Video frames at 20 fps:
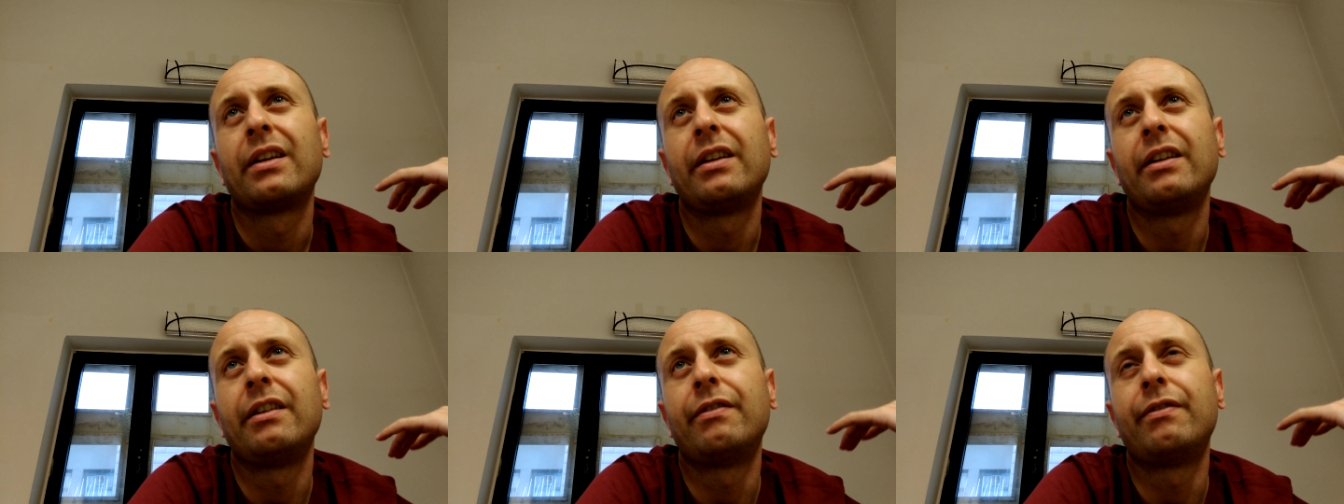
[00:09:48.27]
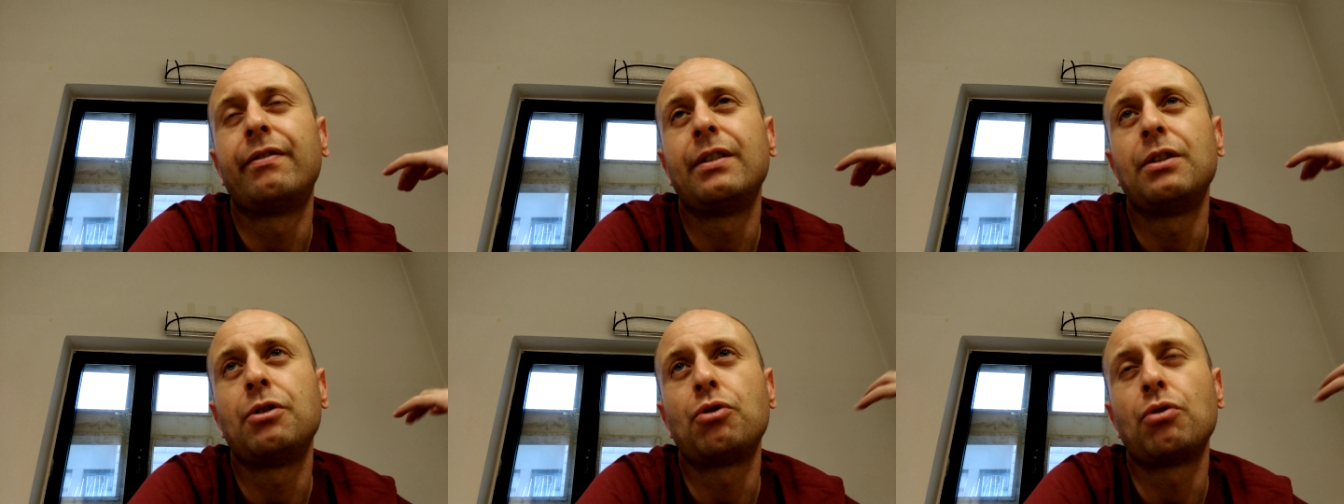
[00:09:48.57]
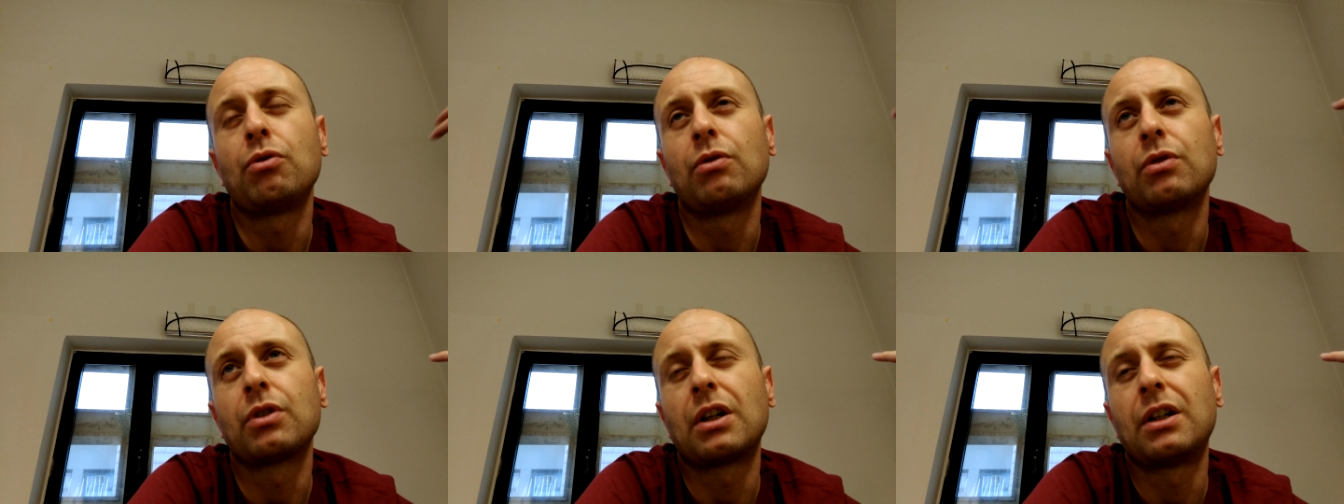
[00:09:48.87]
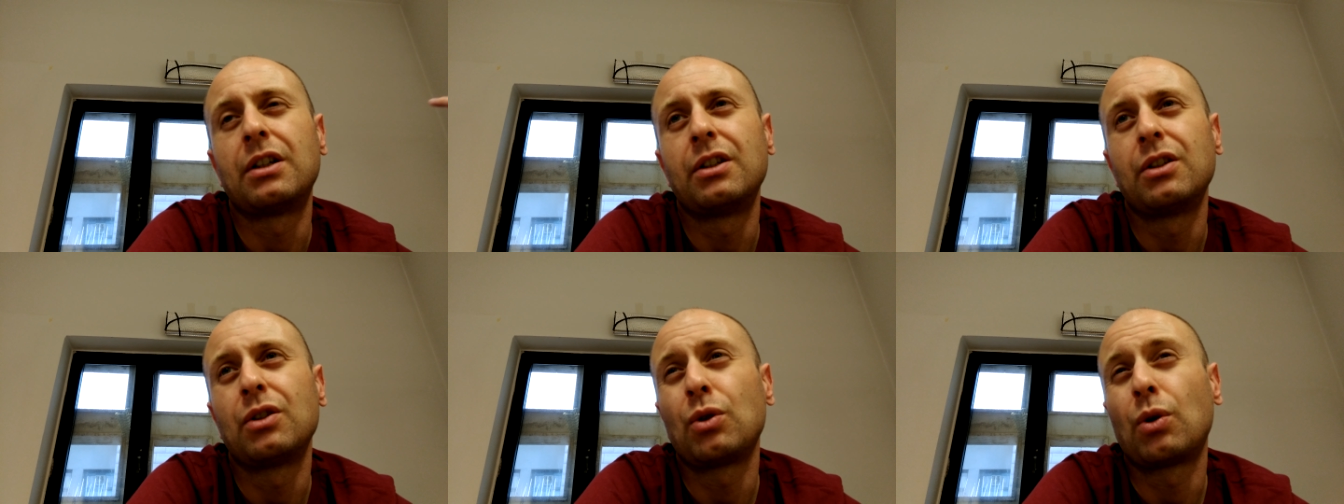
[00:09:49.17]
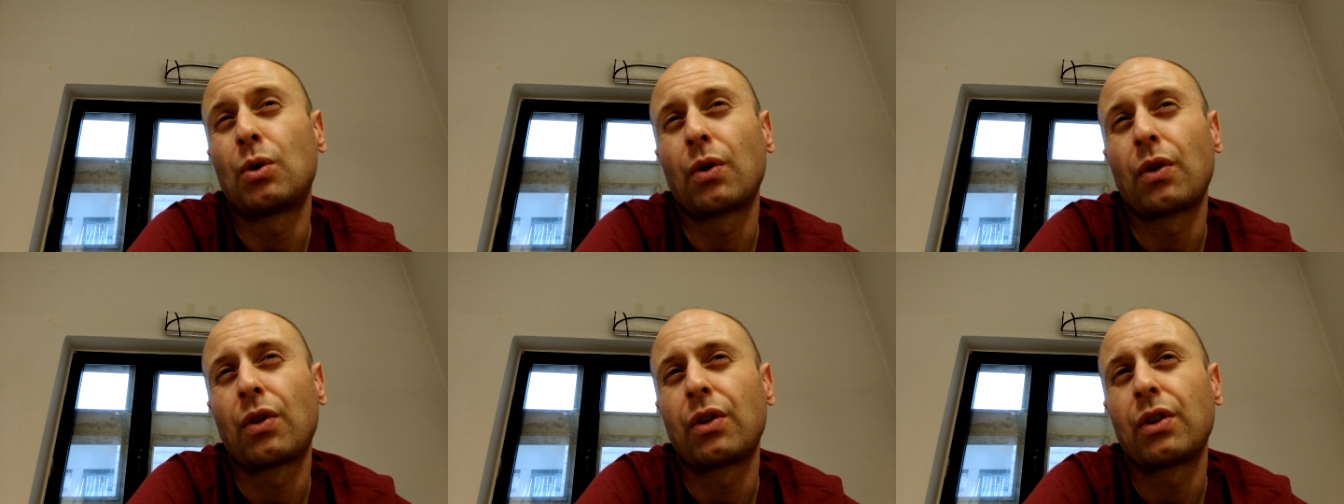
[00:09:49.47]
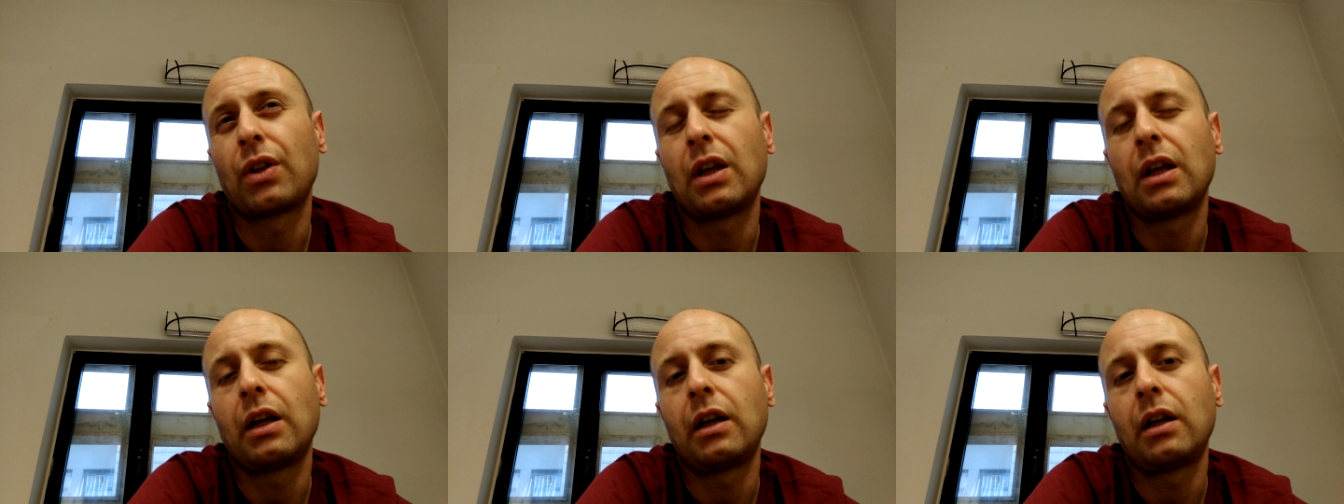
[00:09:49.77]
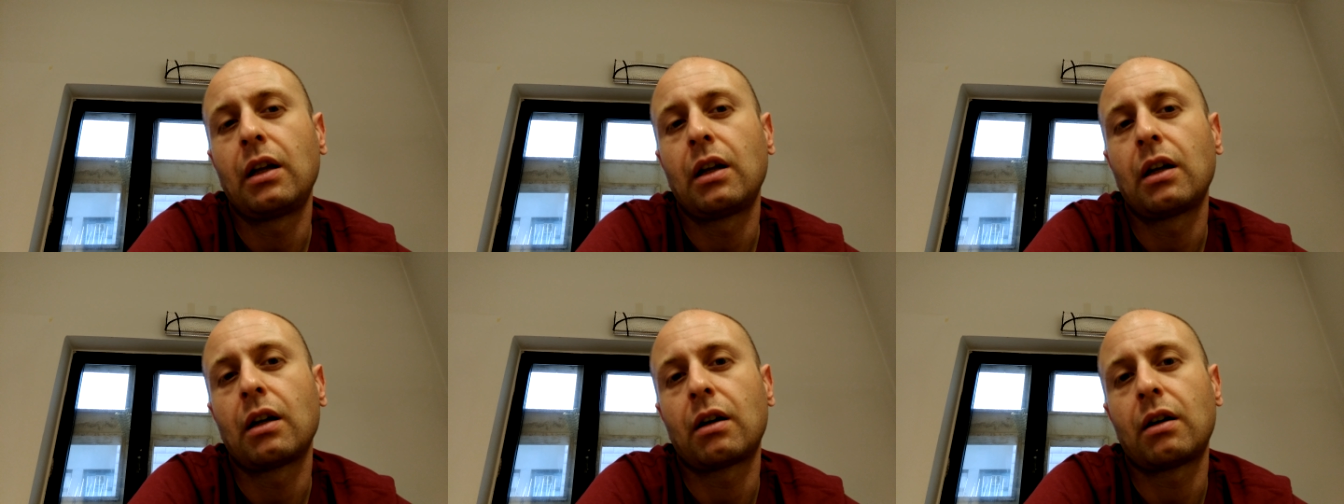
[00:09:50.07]
if visuals aren't your
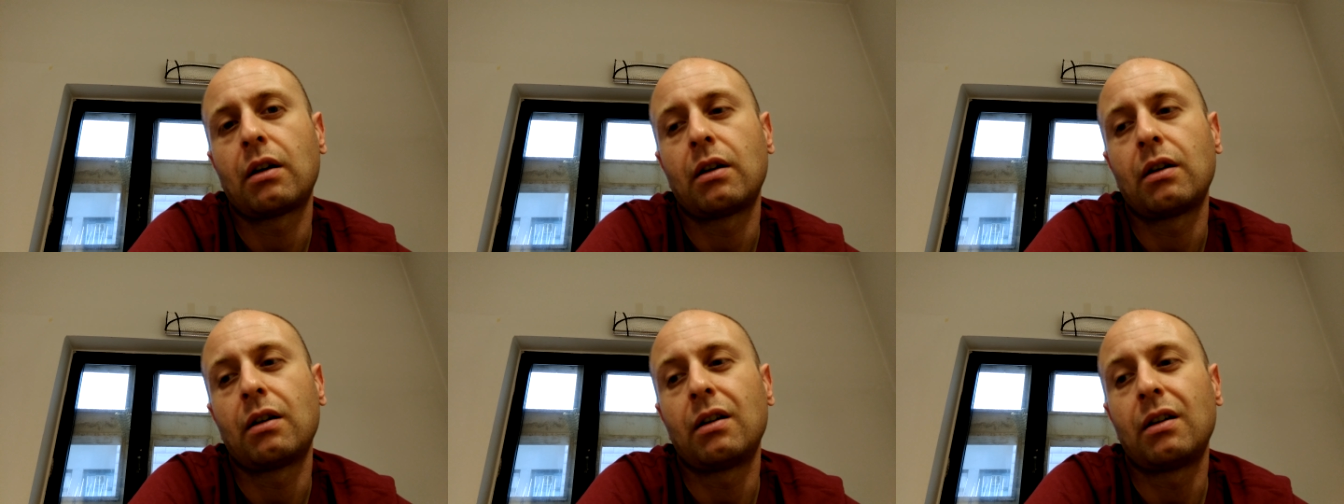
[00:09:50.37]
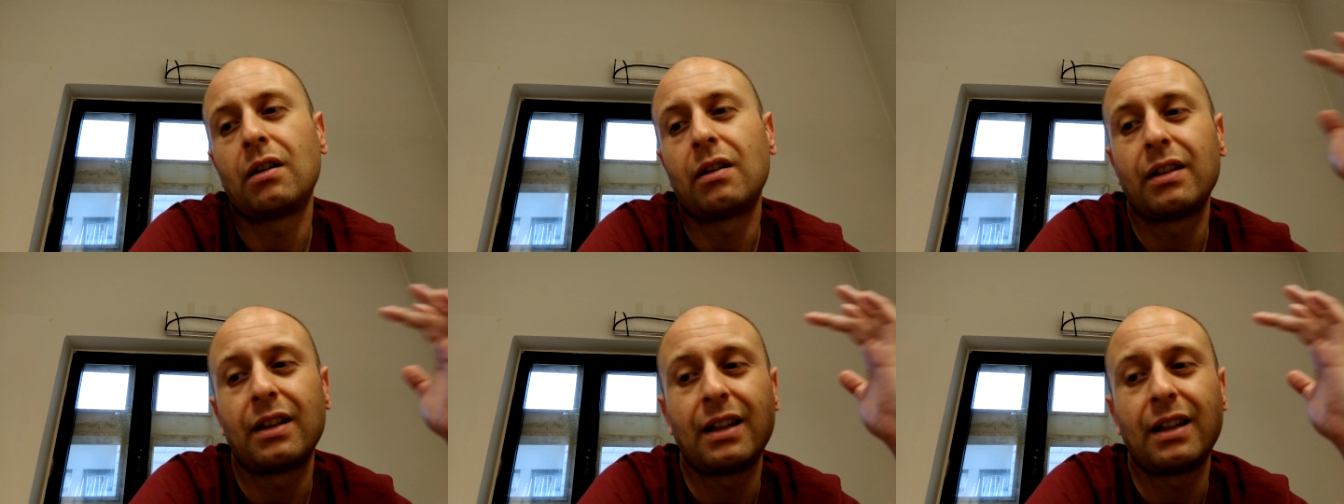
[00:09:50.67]
thing, uh,